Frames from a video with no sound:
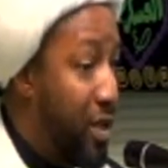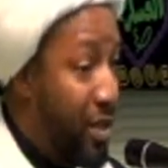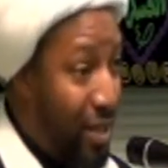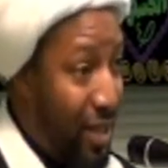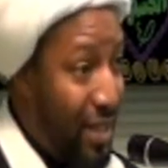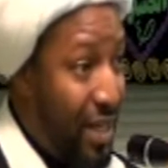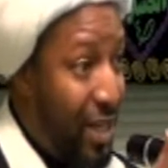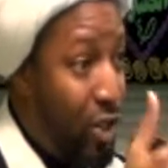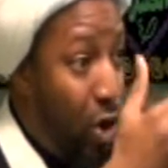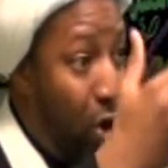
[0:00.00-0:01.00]
When
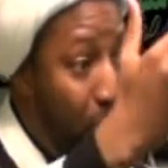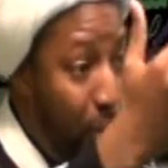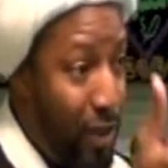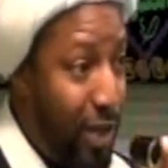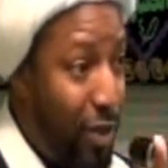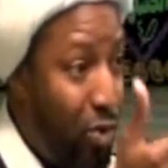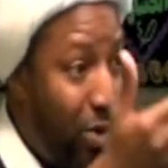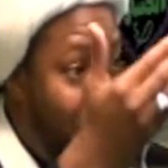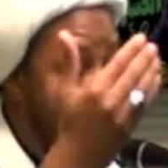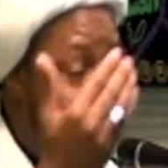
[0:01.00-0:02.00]
Yazid is openly
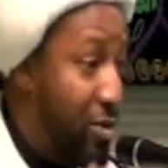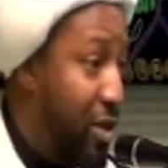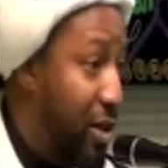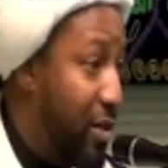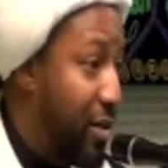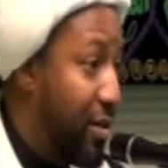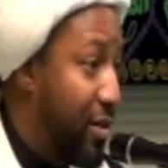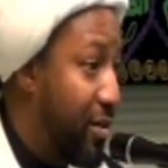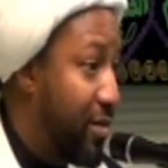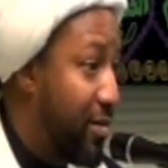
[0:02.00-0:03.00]
doing what is wrong.
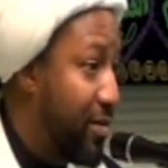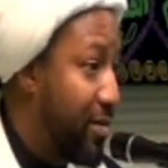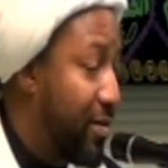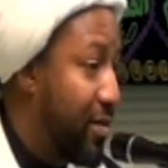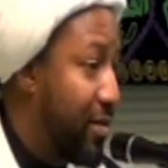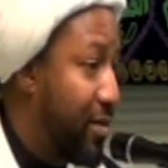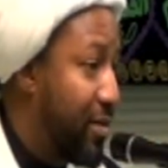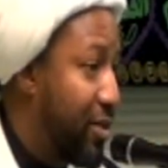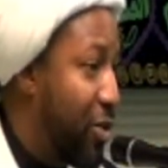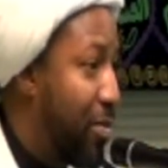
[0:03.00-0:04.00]

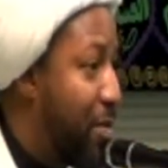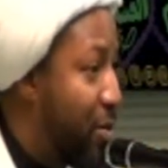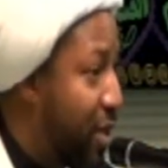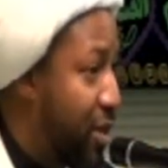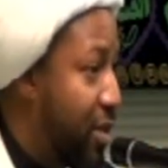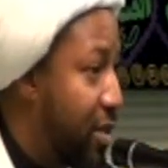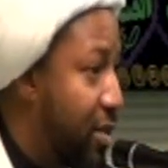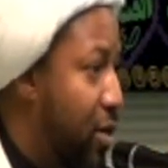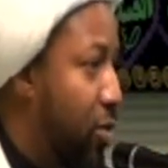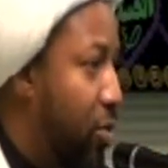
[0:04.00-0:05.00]
So Imam Hussein
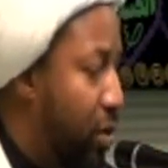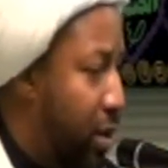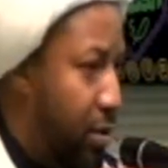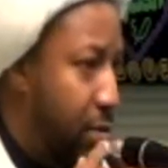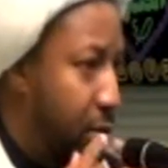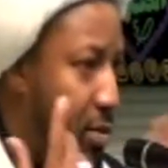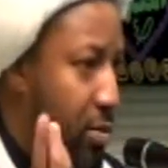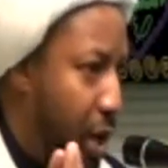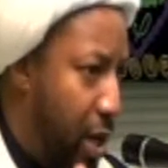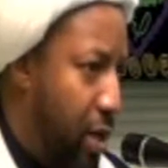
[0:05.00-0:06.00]
says, no,
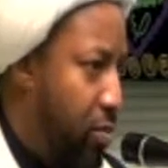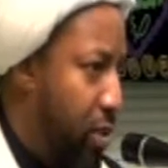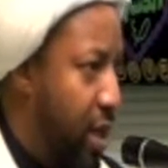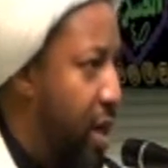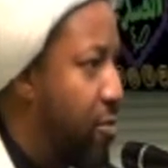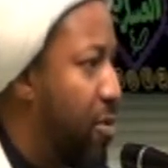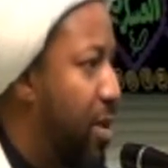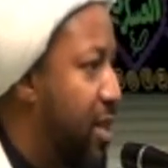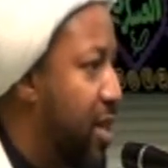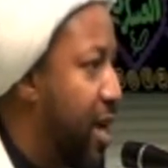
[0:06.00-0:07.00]
this is right. Can I
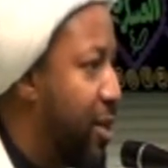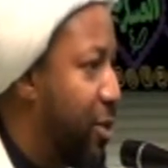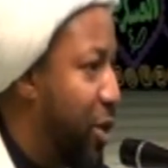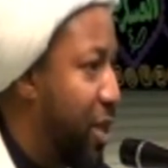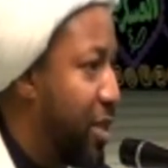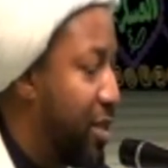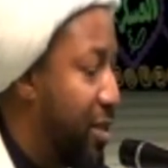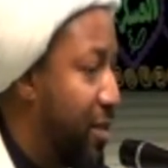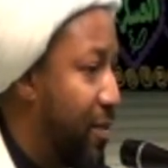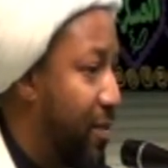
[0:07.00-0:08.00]
remain silent on
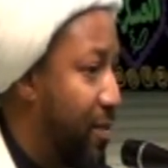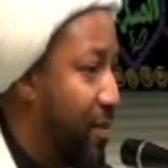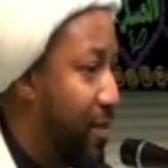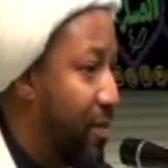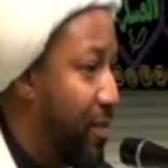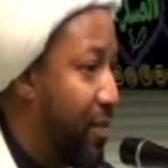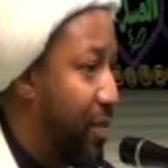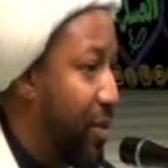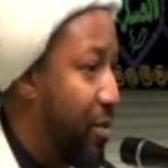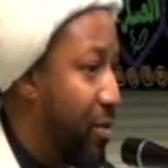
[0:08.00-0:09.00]
this?
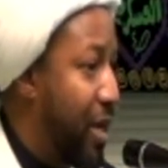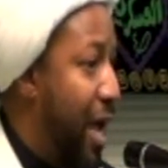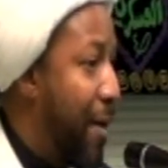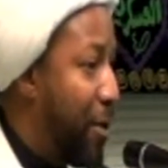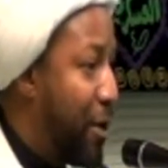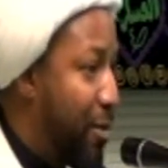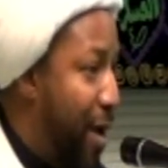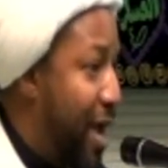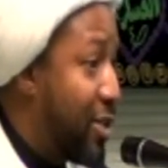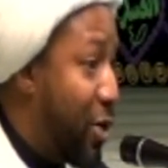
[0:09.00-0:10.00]
What happened in
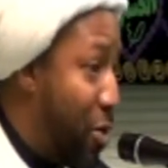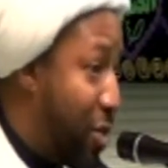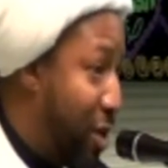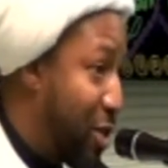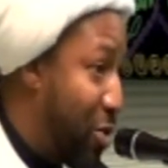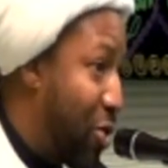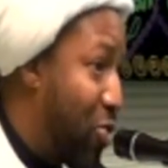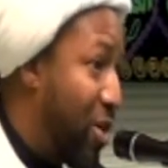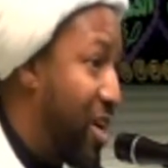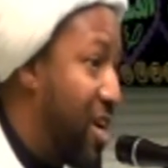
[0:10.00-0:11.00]
the past, there were things that
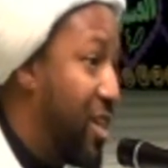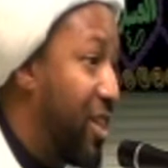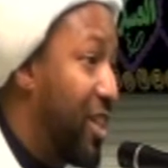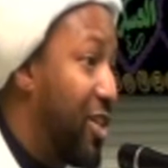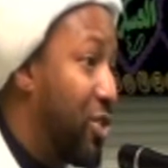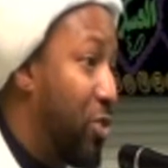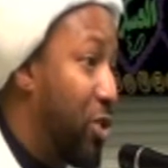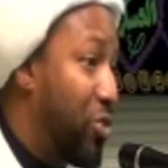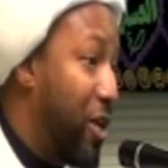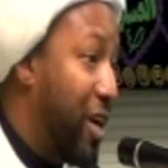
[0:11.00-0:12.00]
were going on,
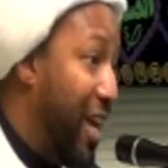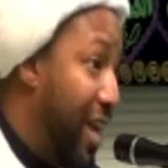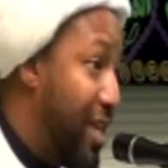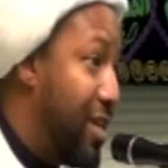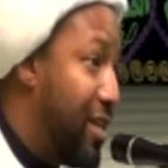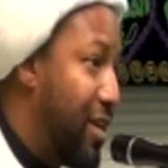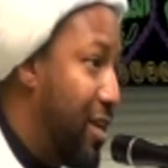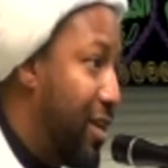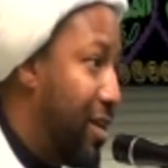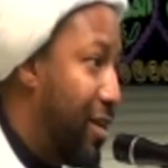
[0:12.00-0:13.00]
things which were
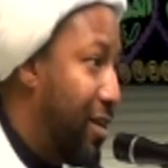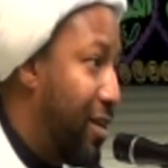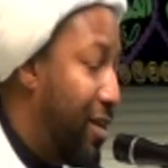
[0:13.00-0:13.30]
hidden,